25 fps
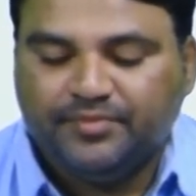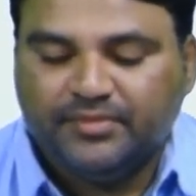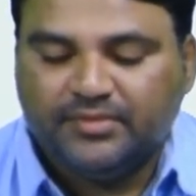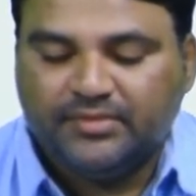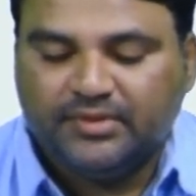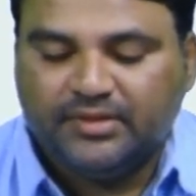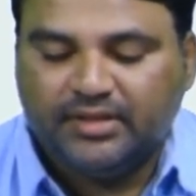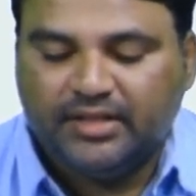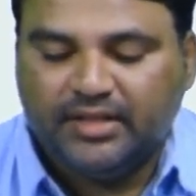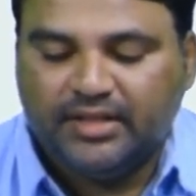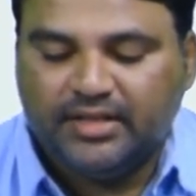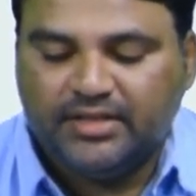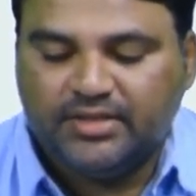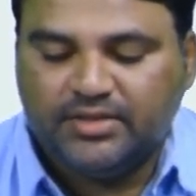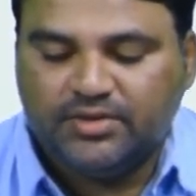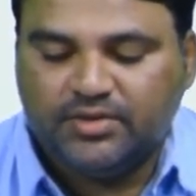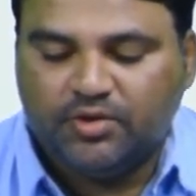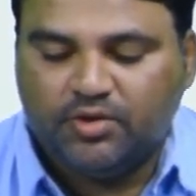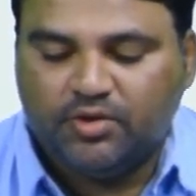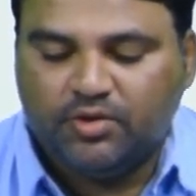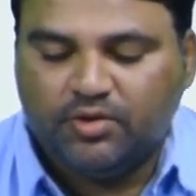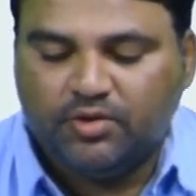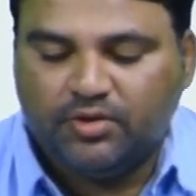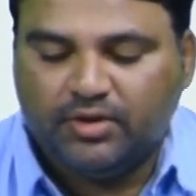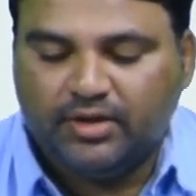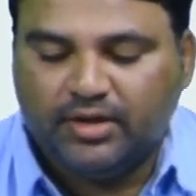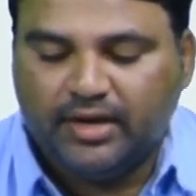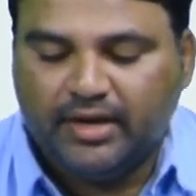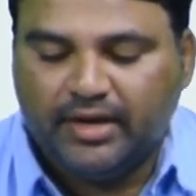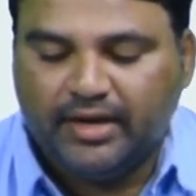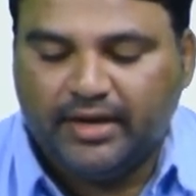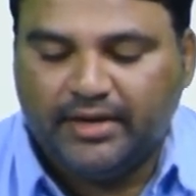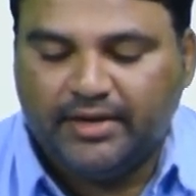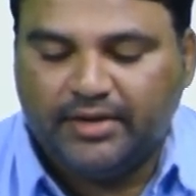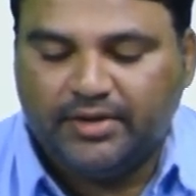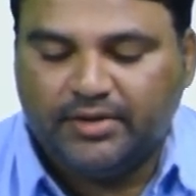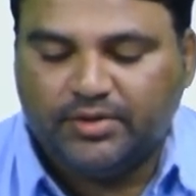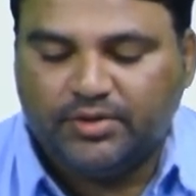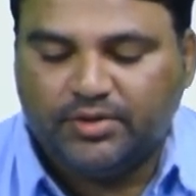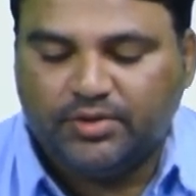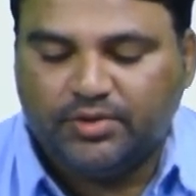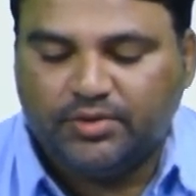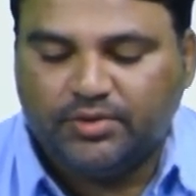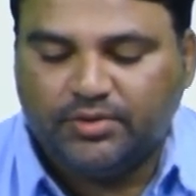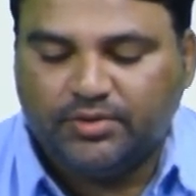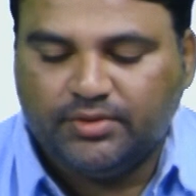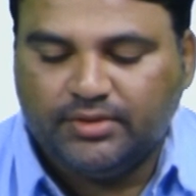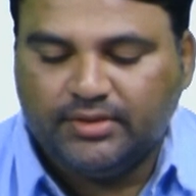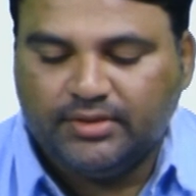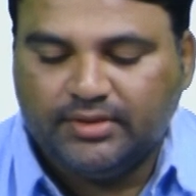there is no current through
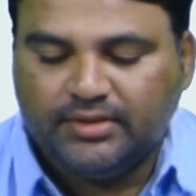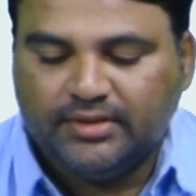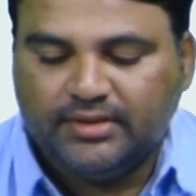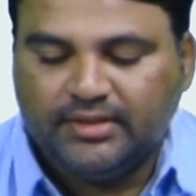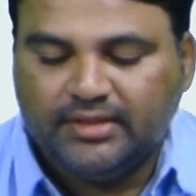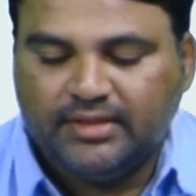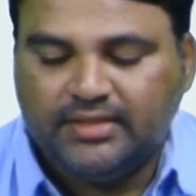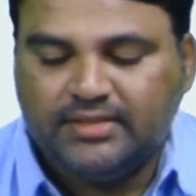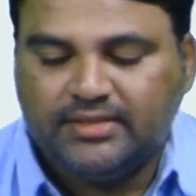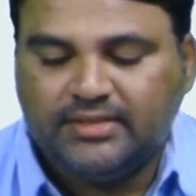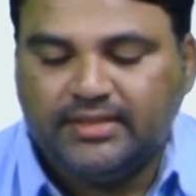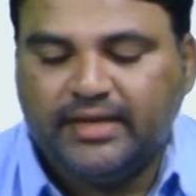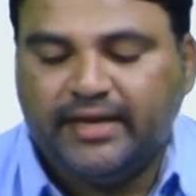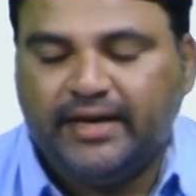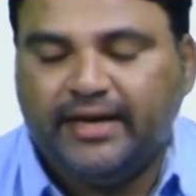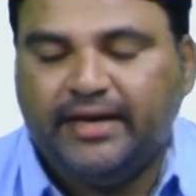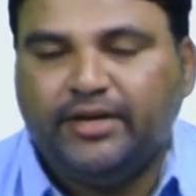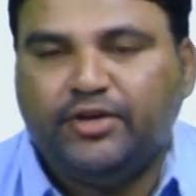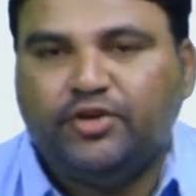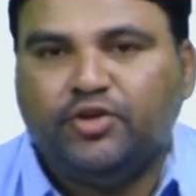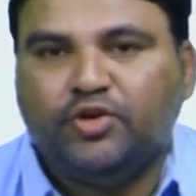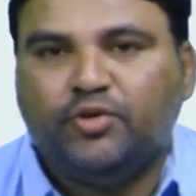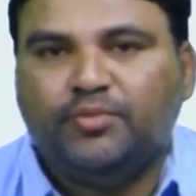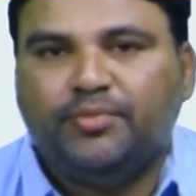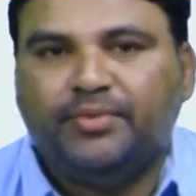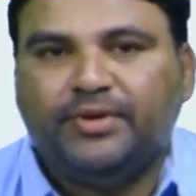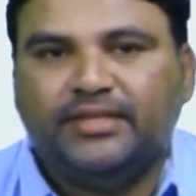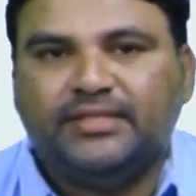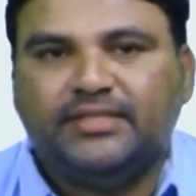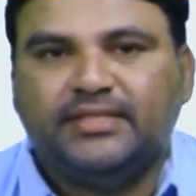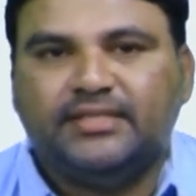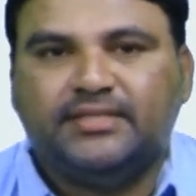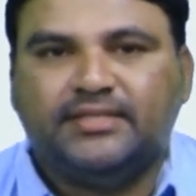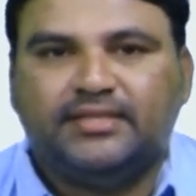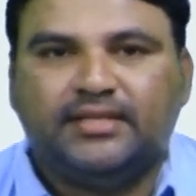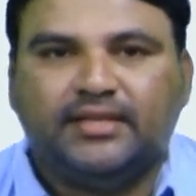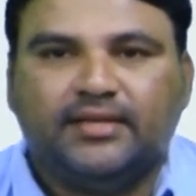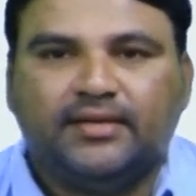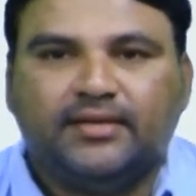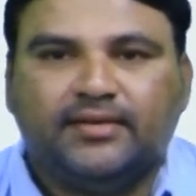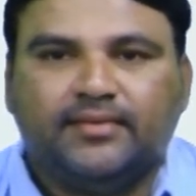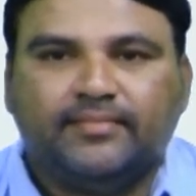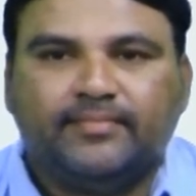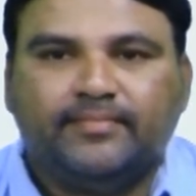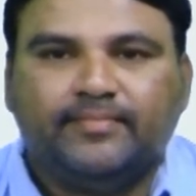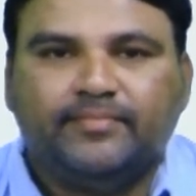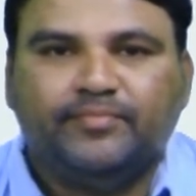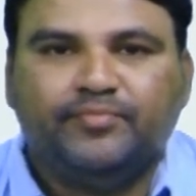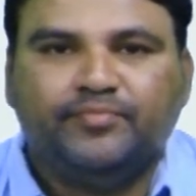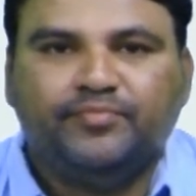this 8 ohm resistor.
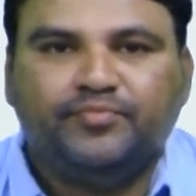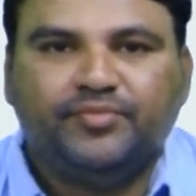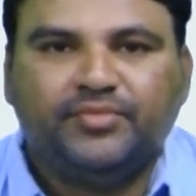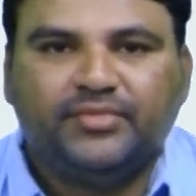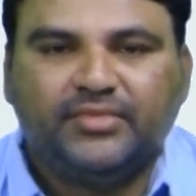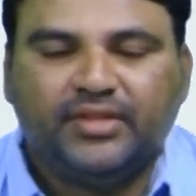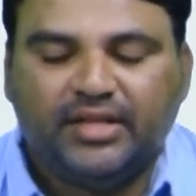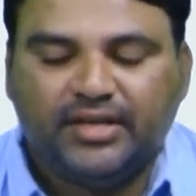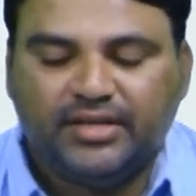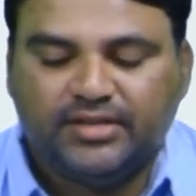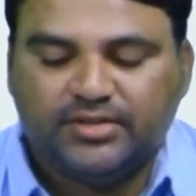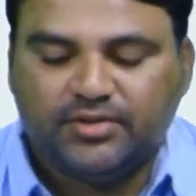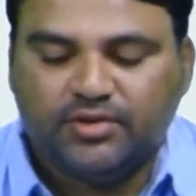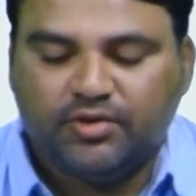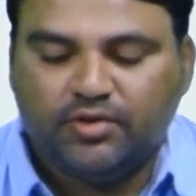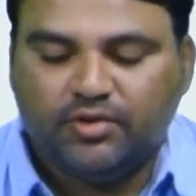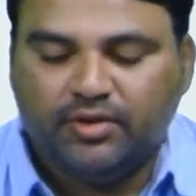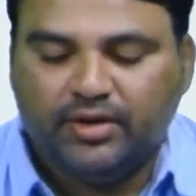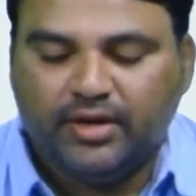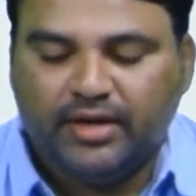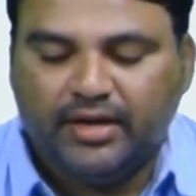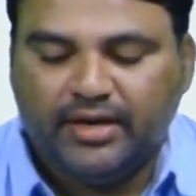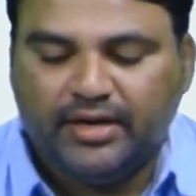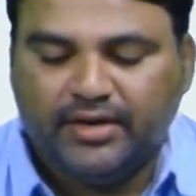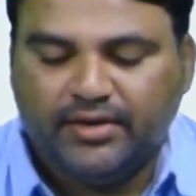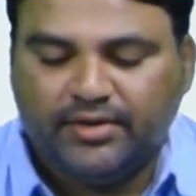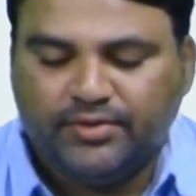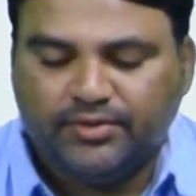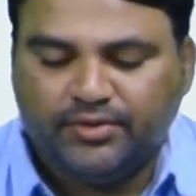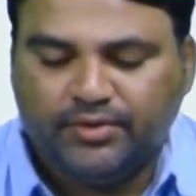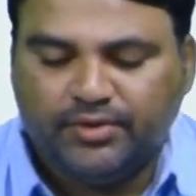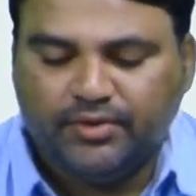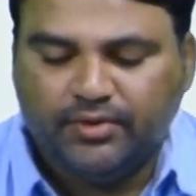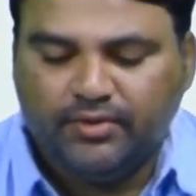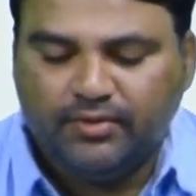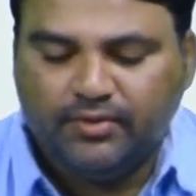There is no current through